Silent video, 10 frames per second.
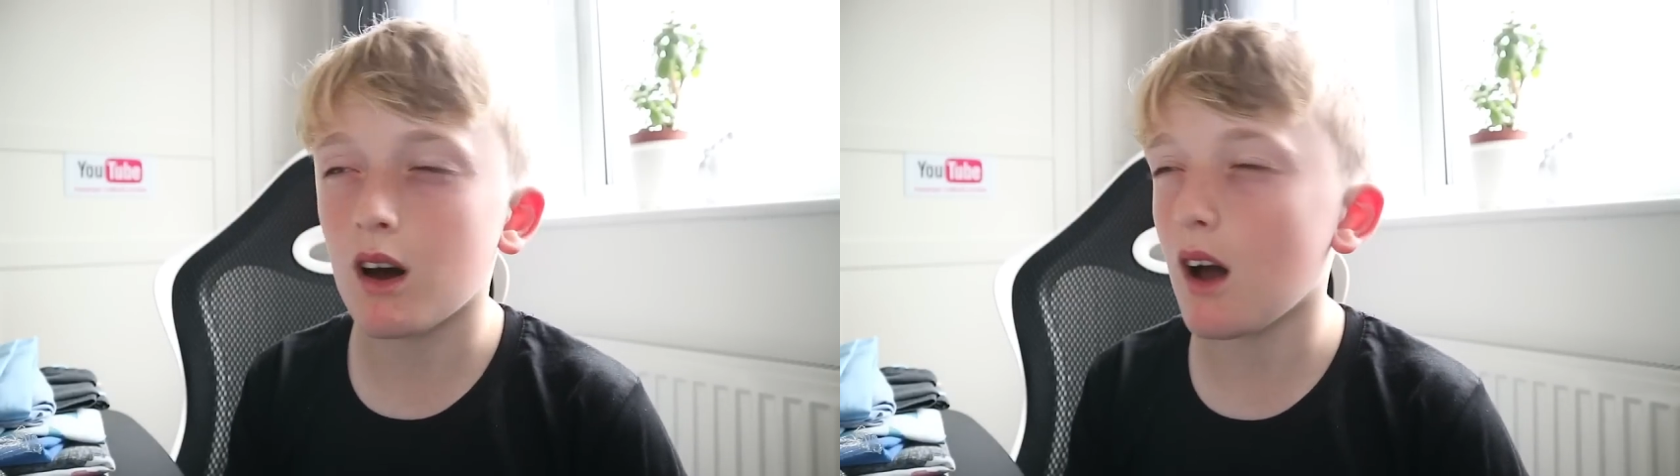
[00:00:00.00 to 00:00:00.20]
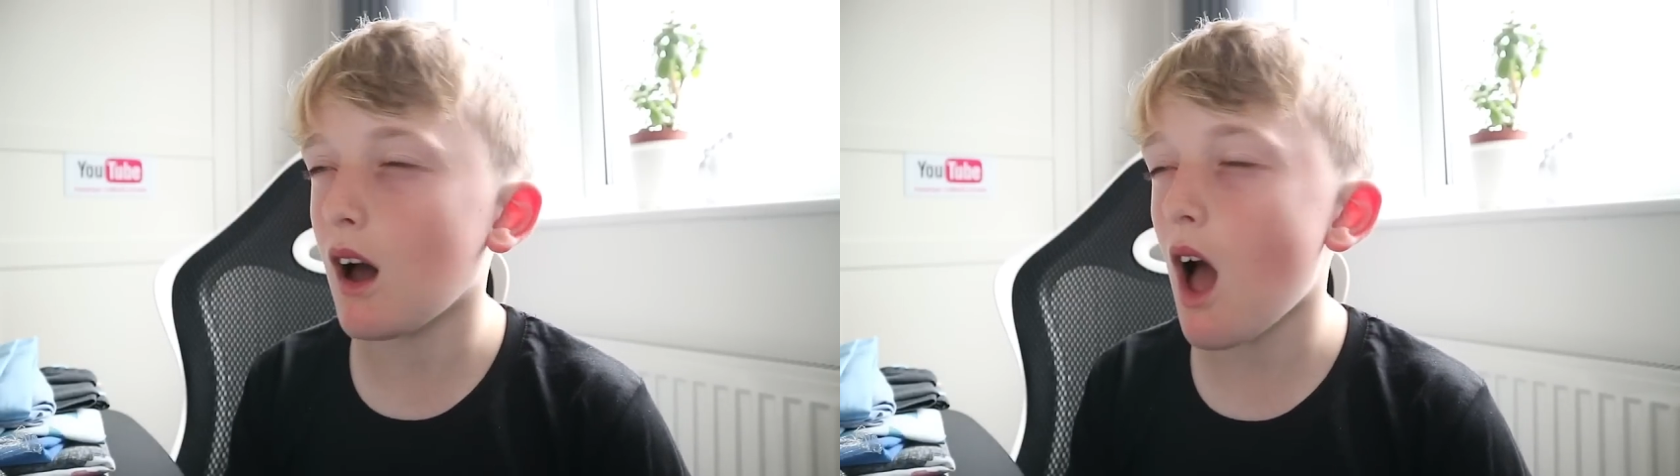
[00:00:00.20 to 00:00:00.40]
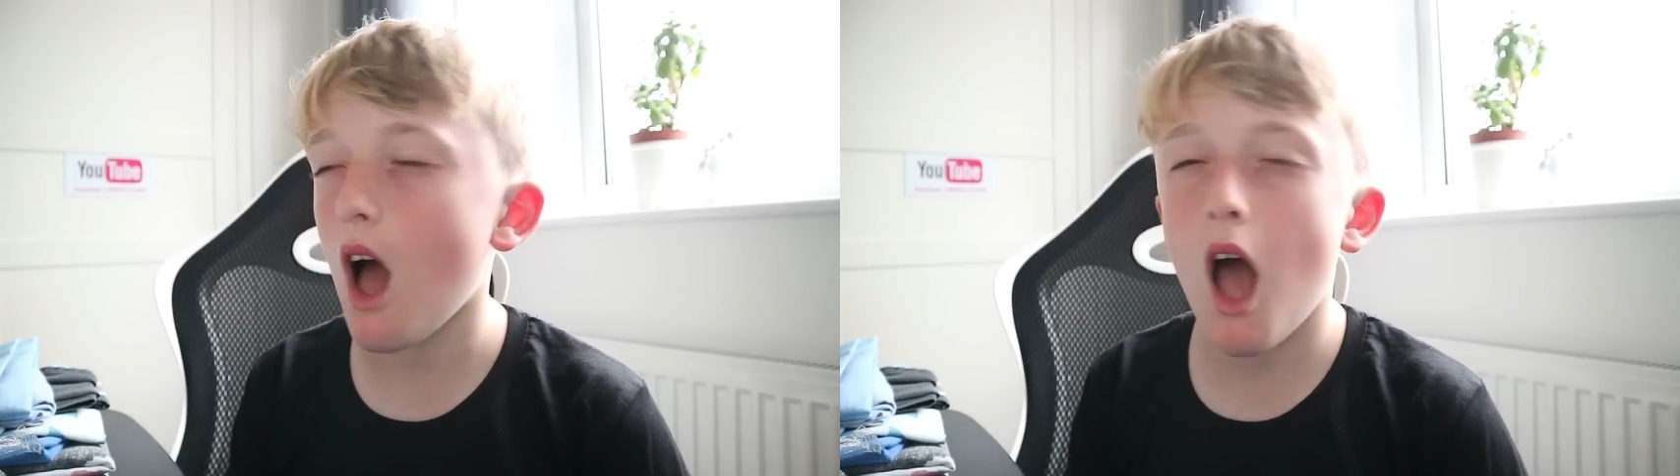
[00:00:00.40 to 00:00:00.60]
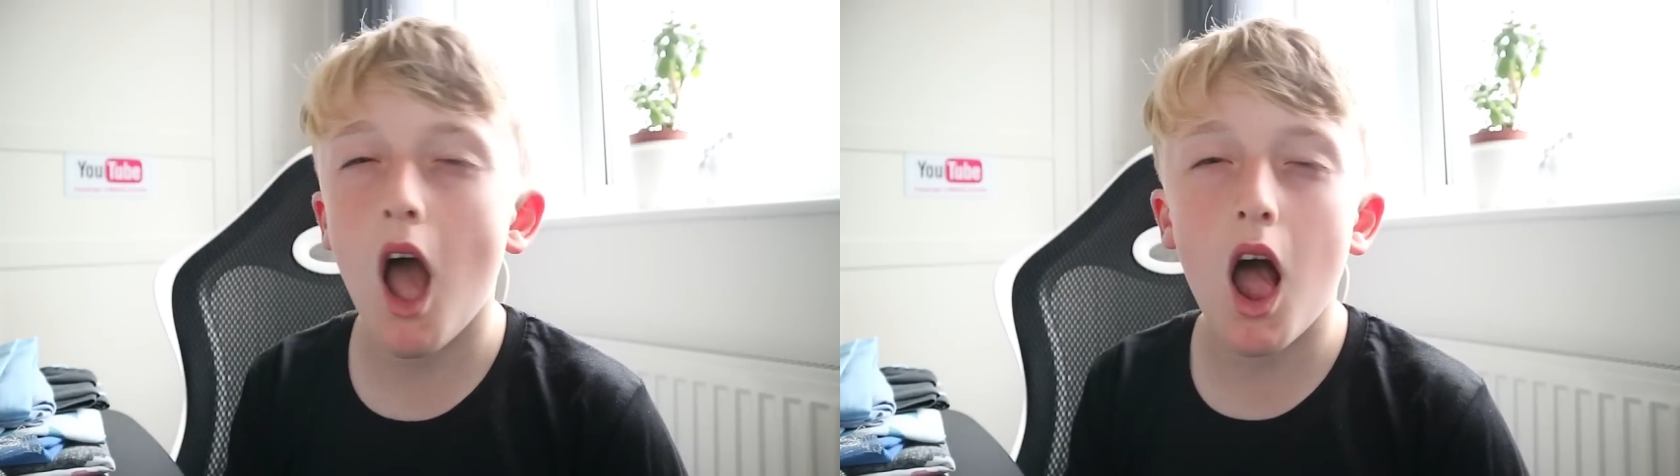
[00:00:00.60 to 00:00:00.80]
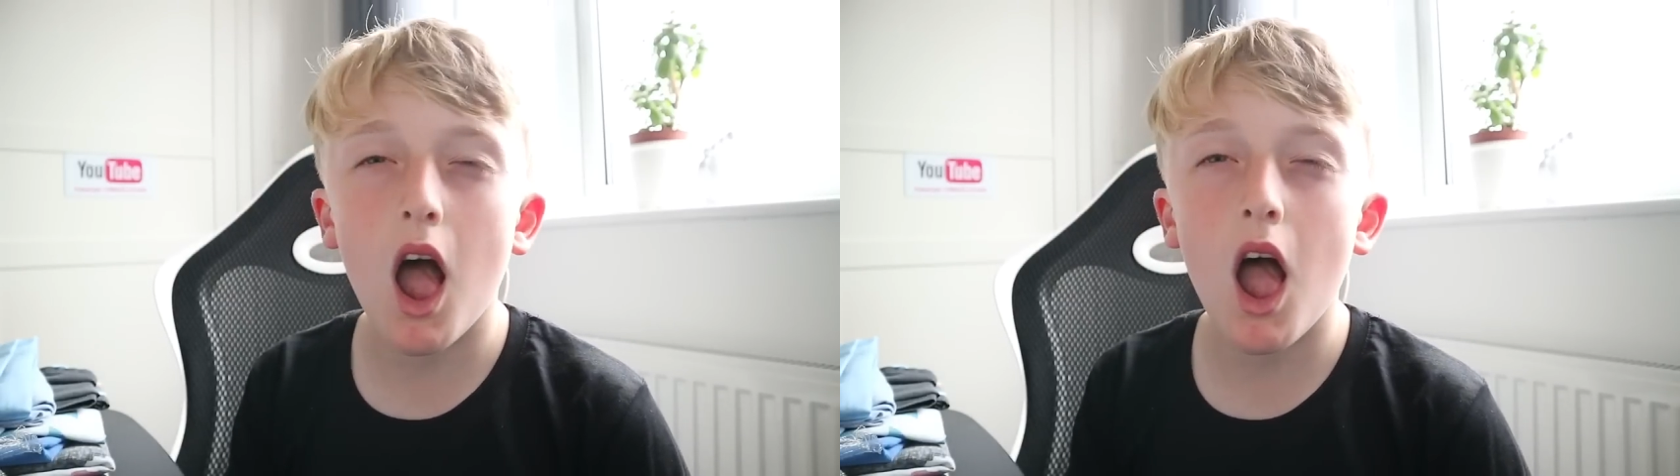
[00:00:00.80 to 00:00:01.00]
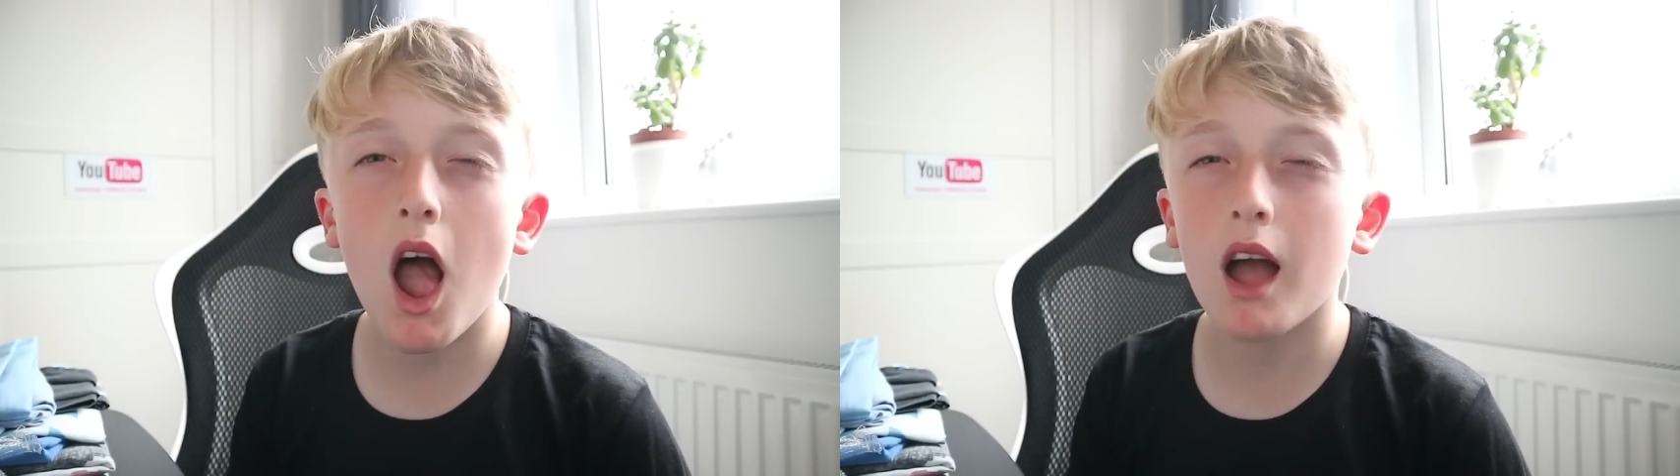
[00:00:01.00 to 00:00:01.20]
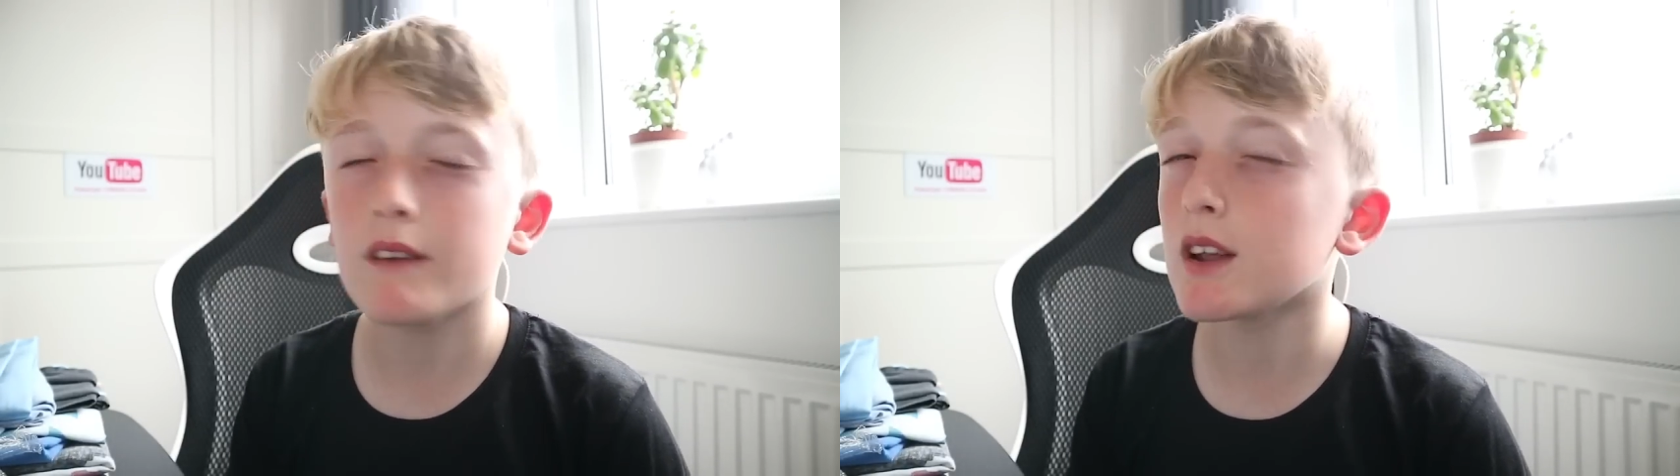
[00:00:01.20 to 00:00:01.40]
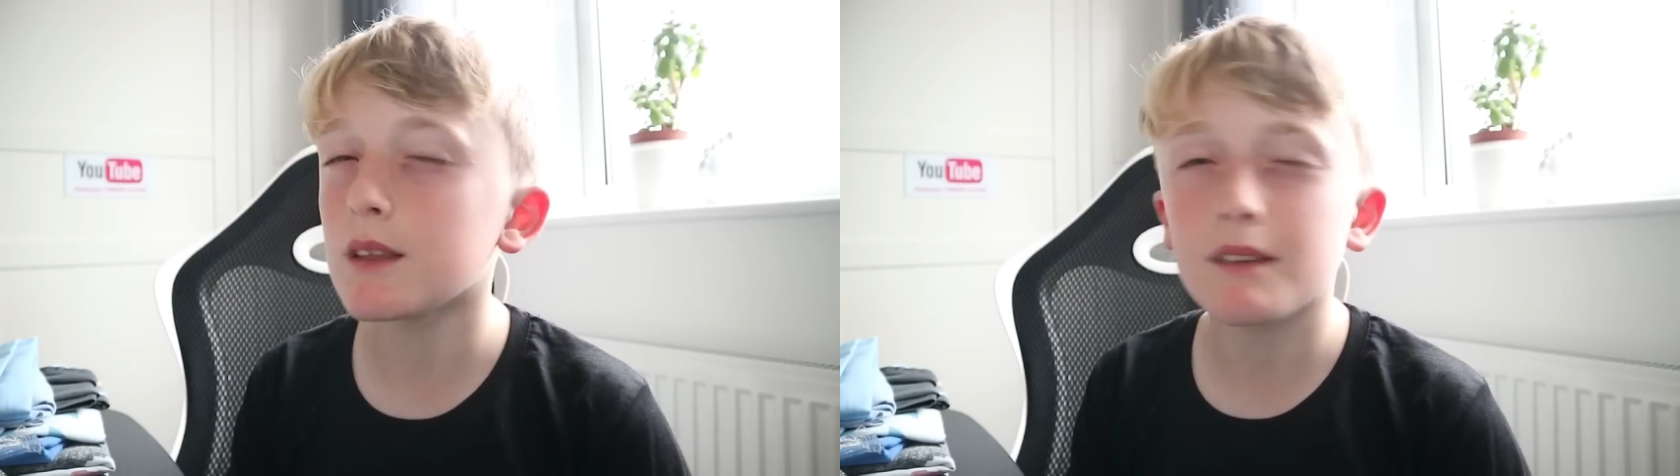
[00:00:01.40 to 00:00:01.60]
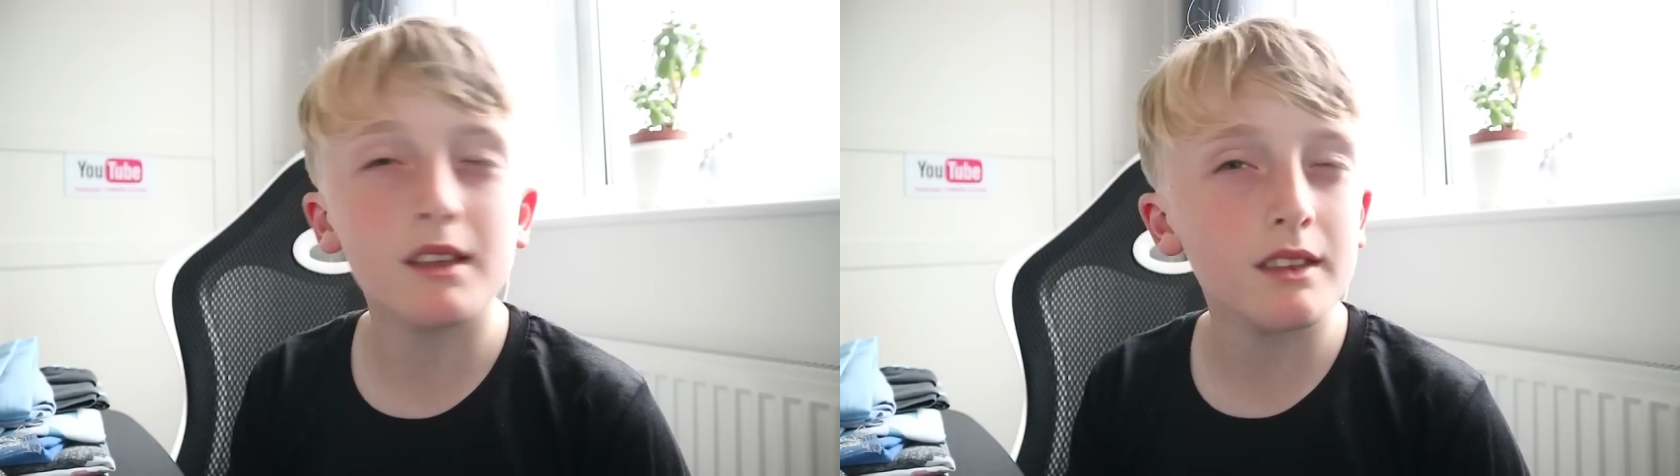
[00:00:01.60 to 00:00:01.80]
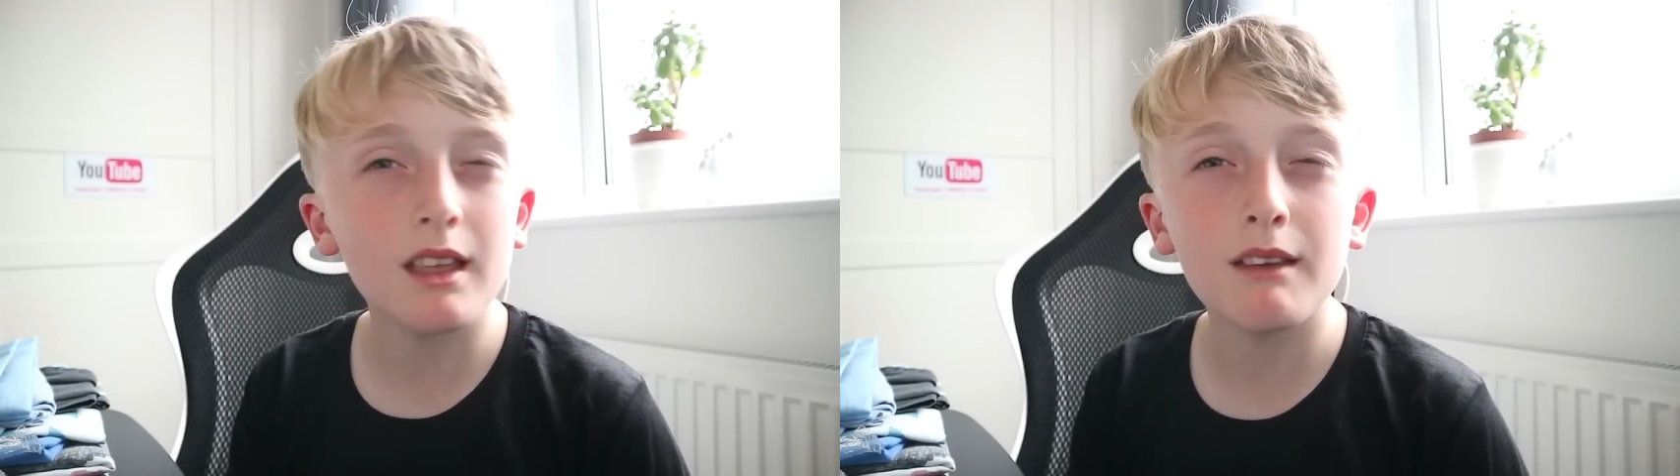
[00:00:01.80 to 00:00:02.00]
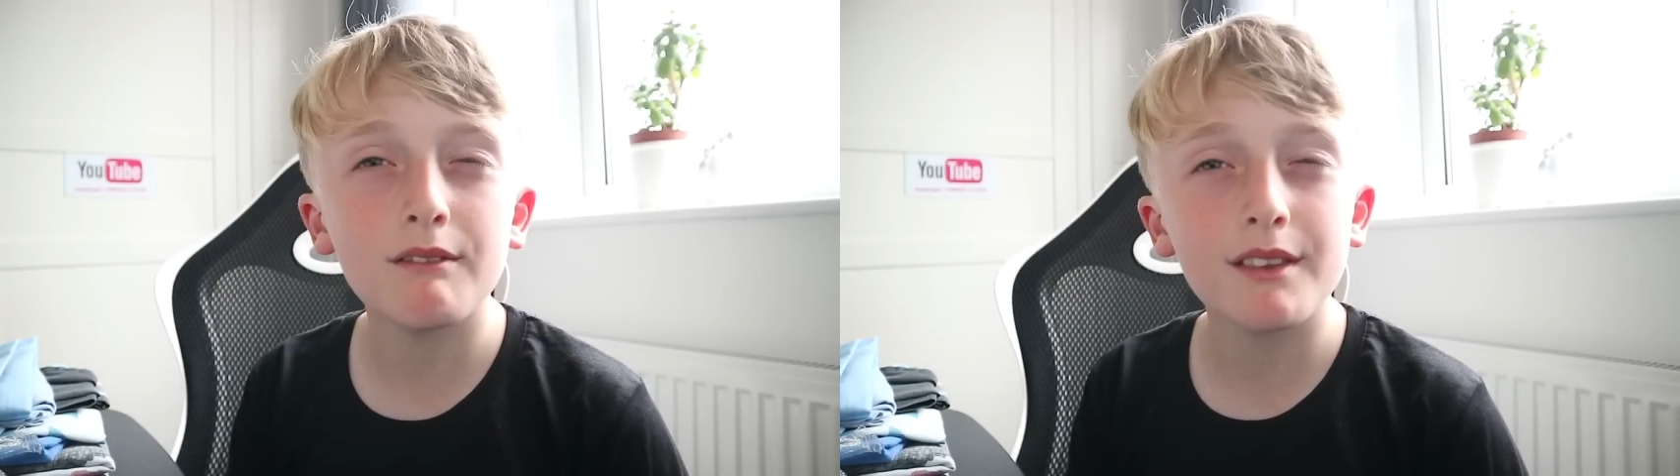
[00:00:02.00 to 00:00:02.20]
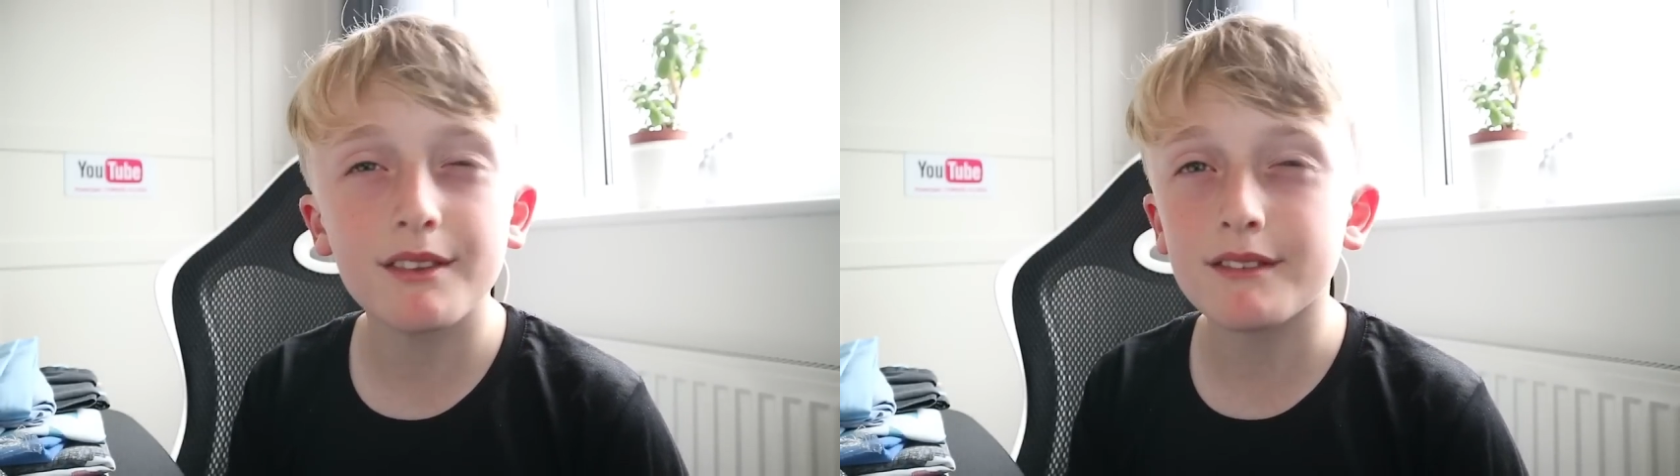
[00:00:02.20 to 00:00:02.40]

I've only been asleep for